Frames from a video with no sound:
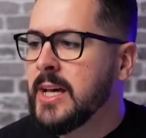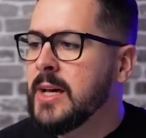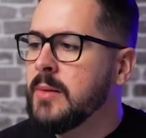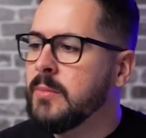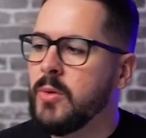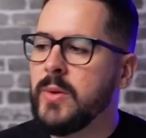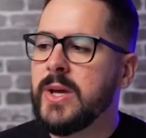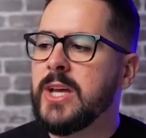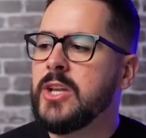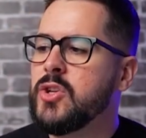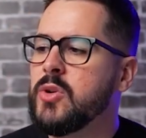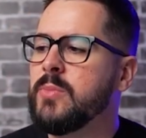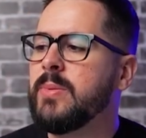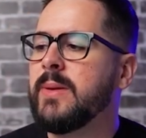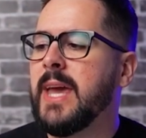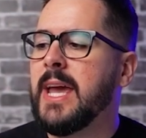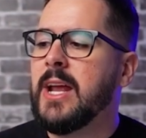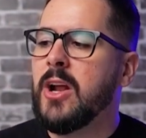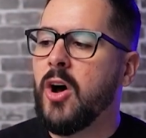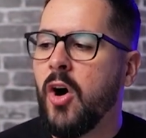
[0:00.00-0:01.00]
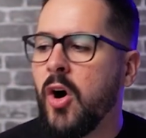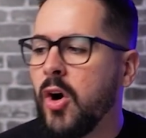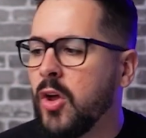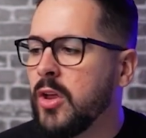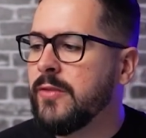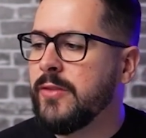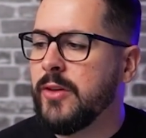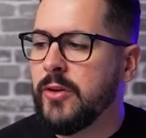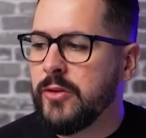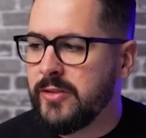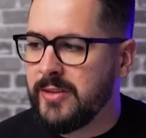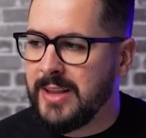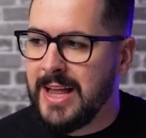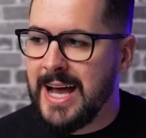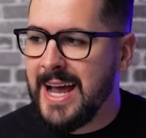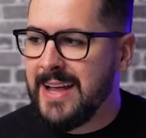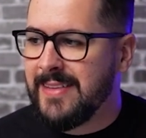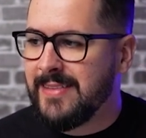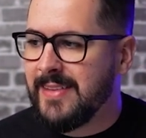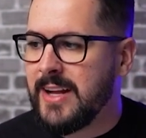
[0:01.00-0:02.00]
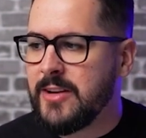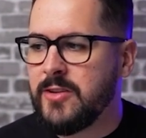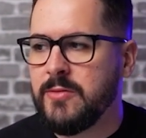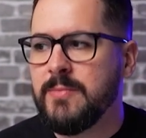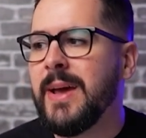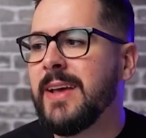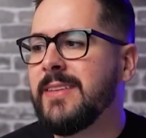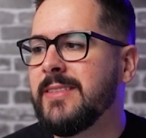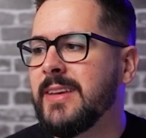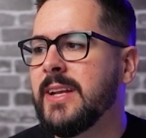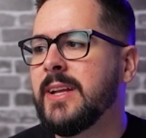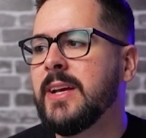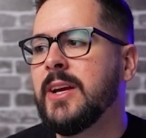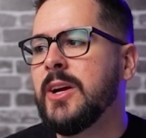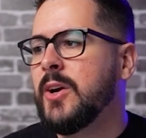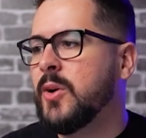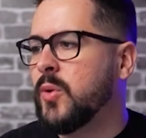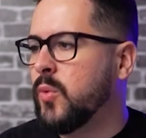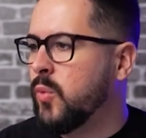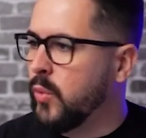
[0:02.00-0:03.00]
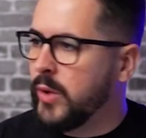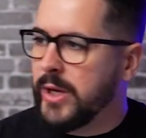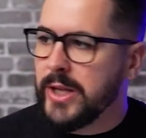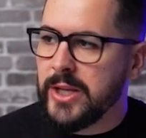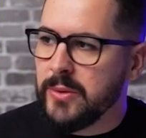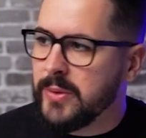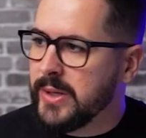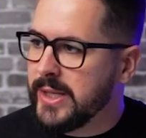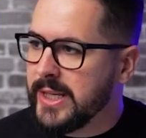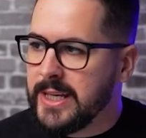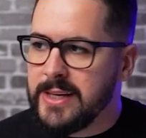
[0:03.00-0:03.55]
but we can duplicate all of those slides, and that just makes it really, really